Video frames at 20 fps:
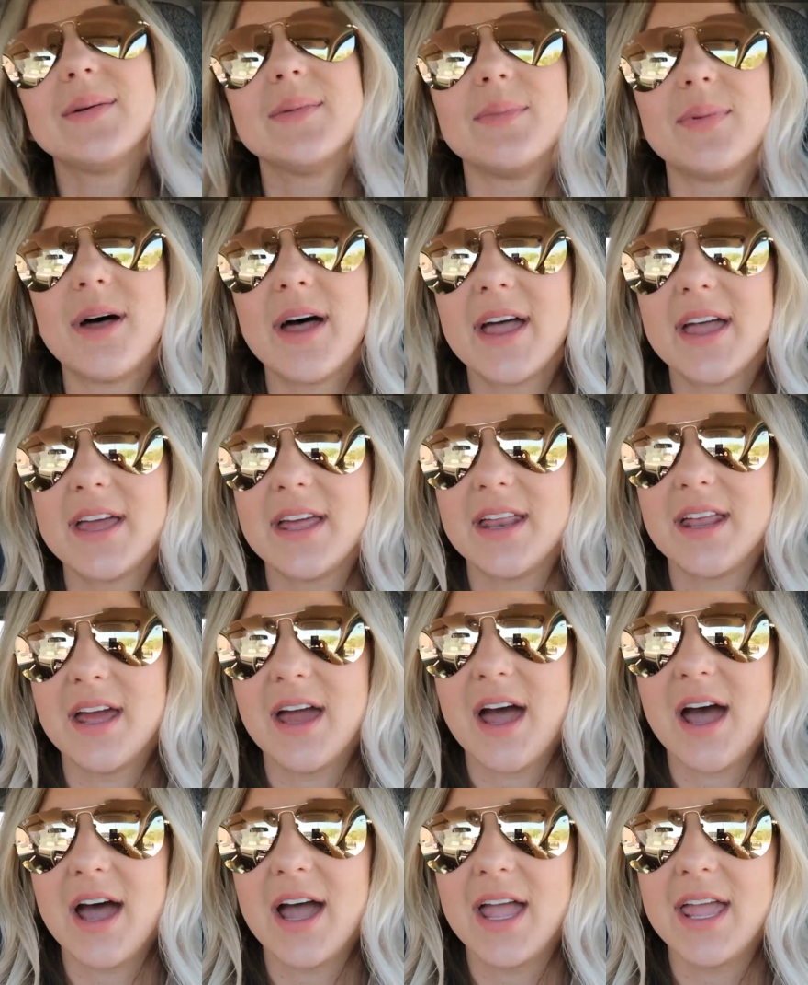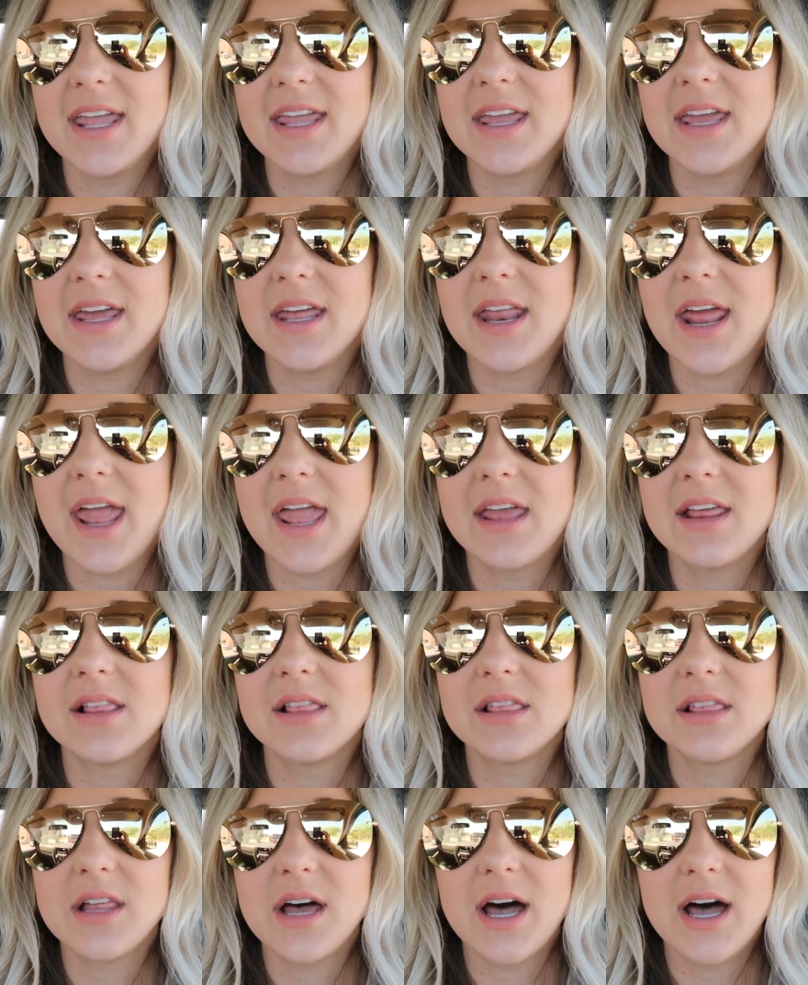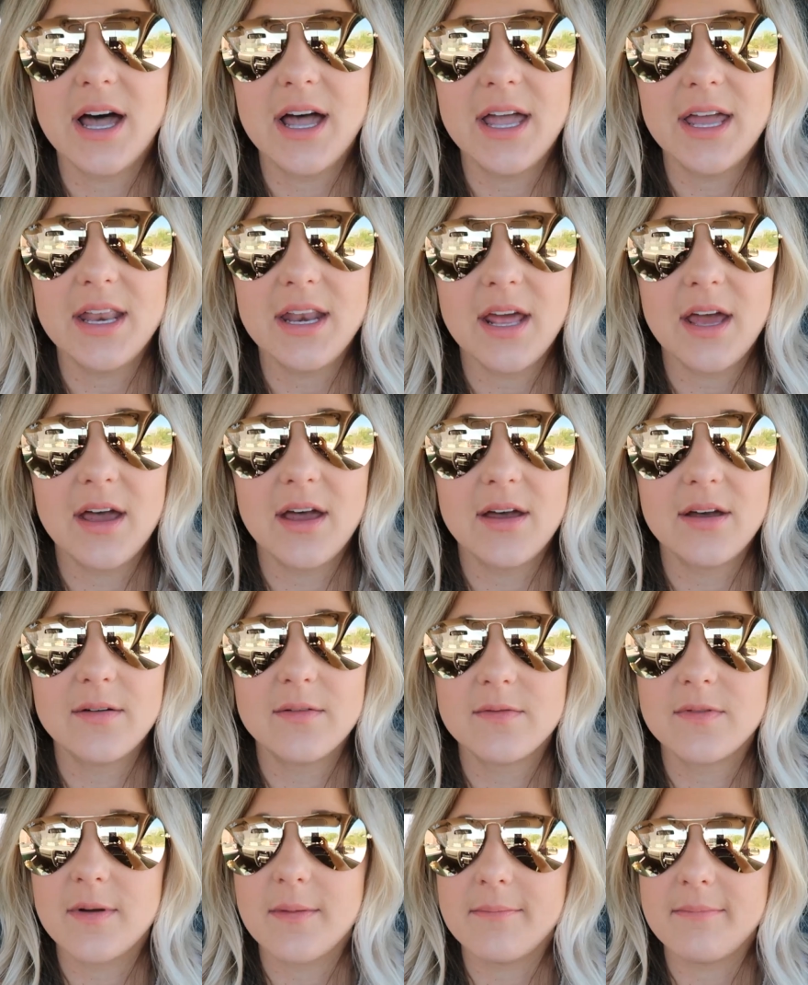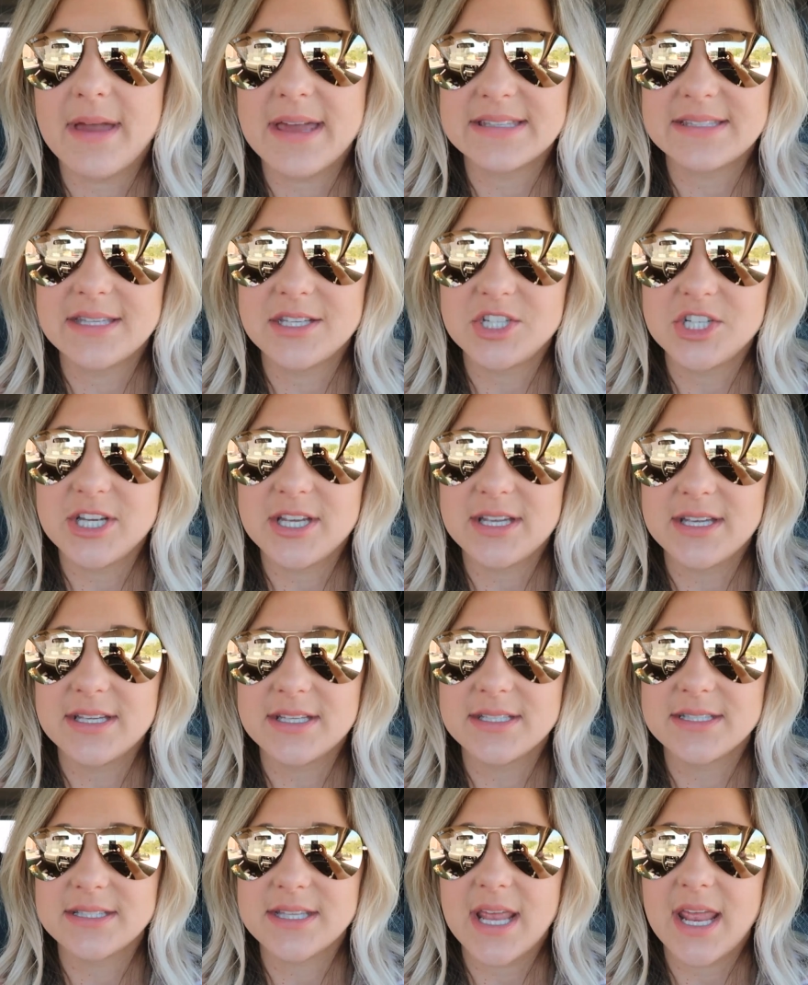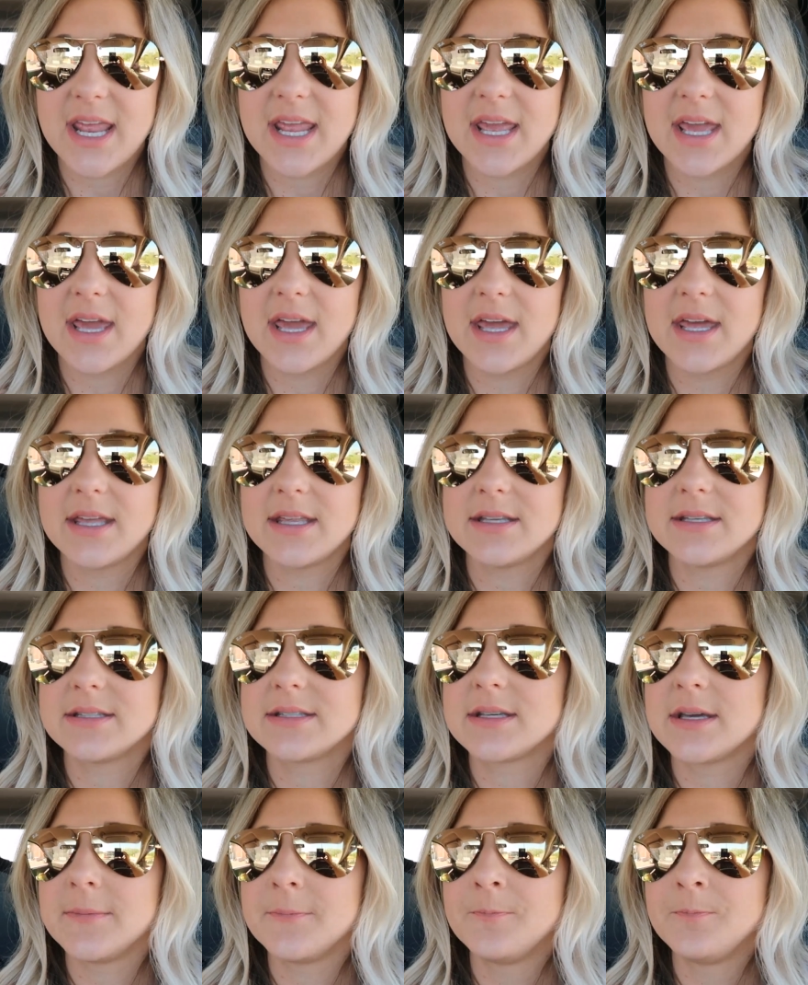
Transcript: But I get a lot of messages, and